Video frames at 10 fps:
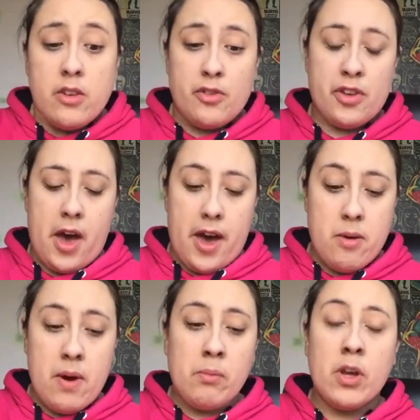So
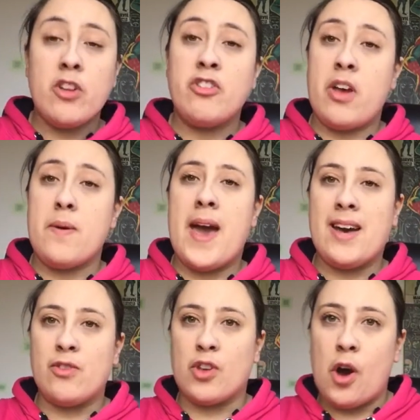I'm going to show you
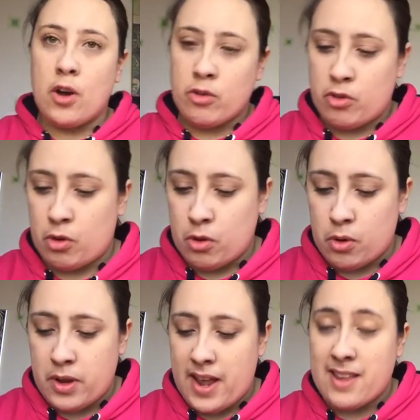how to
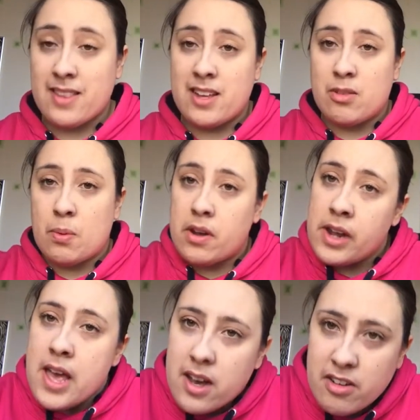contour in this one.
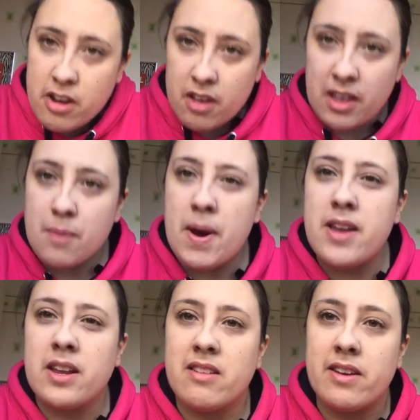I think I
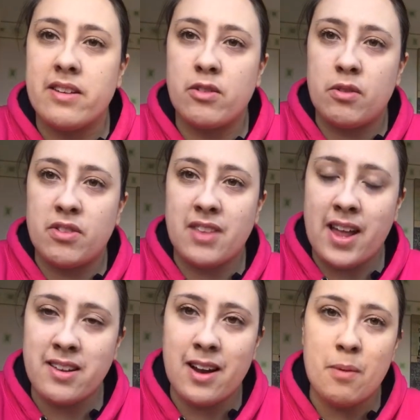might need to sort of
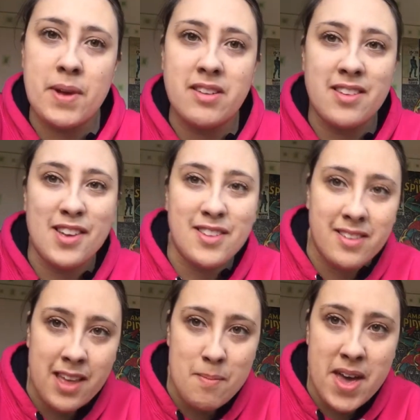stand a little bit so you can
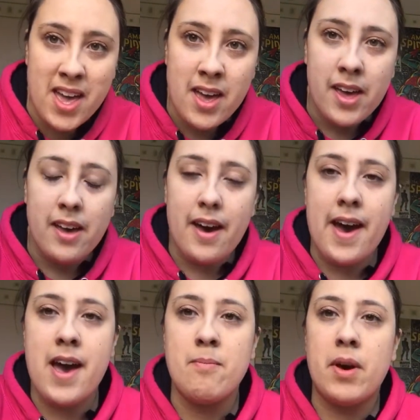see me.
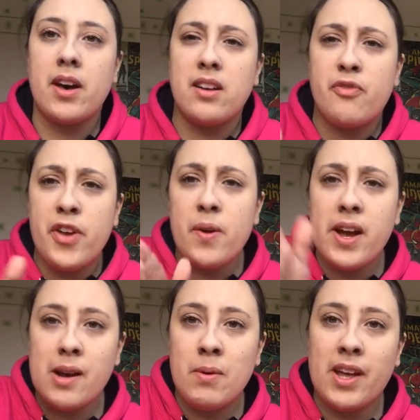I feel
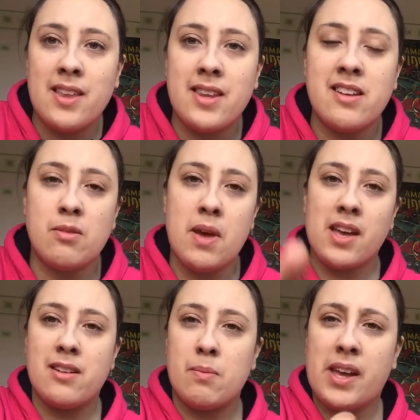like I'm looking this way
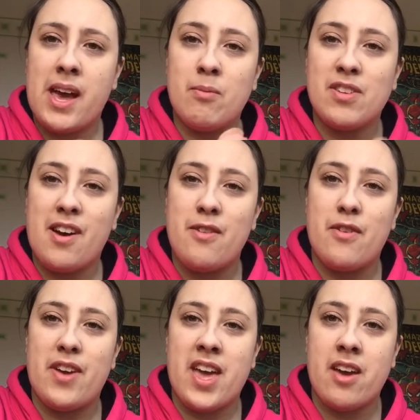because my camera's kind of
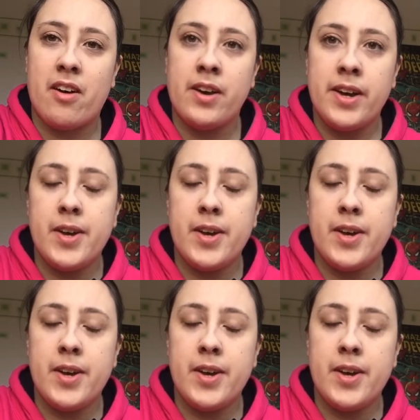over here,